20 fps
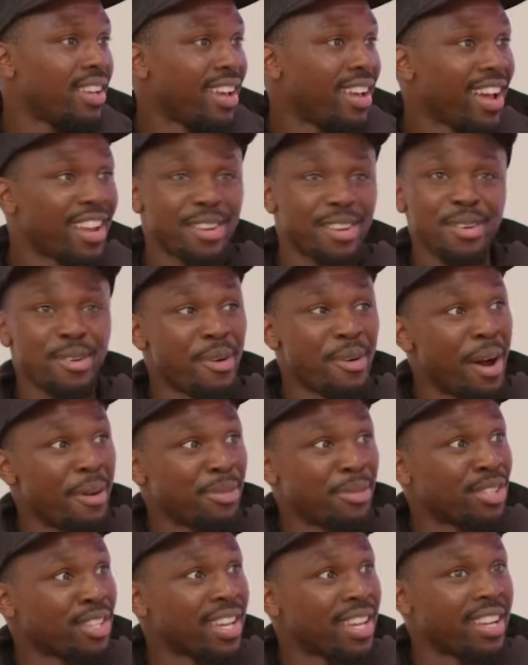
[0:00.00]
I don't know what
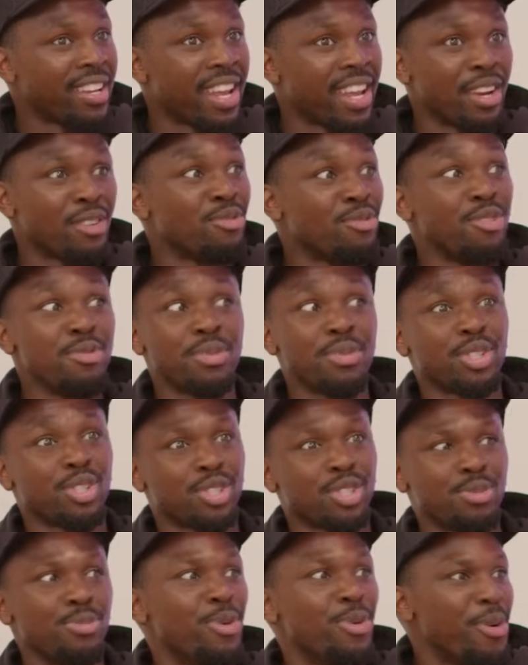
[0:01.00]
I'm doing. Like, the room
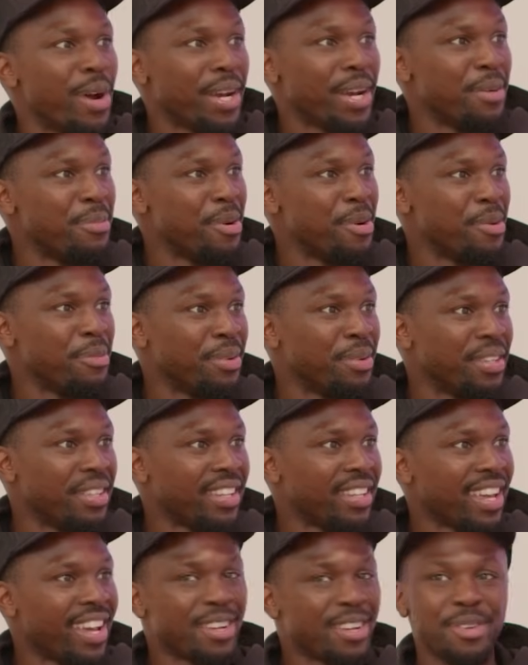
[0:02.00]
is small at the moment.
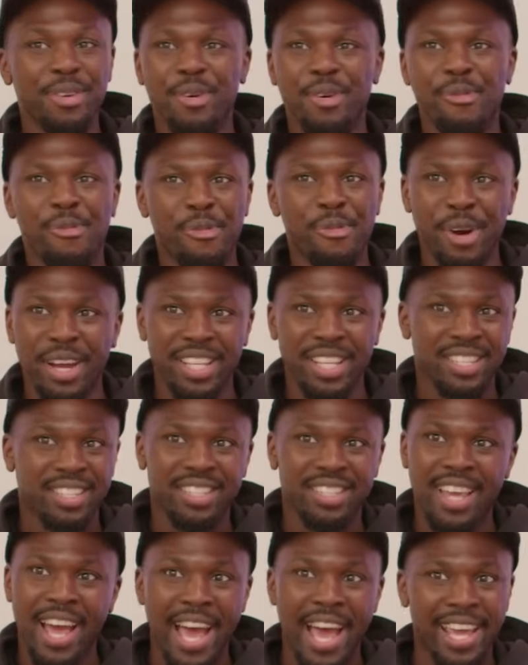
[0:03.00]
I don't know what is
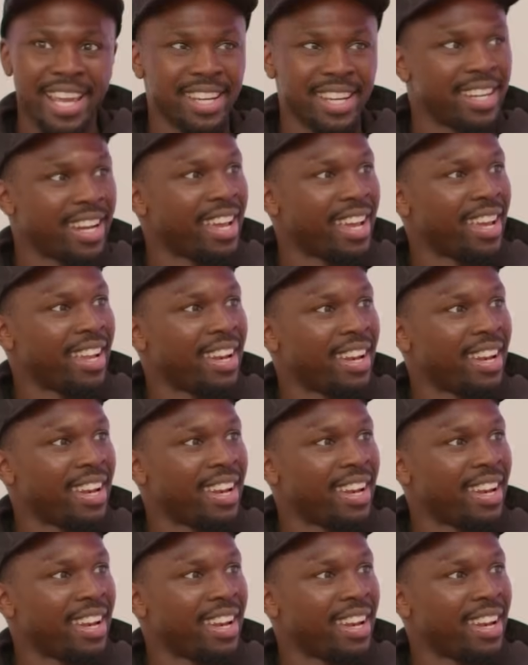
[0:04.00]
tight in here. Like,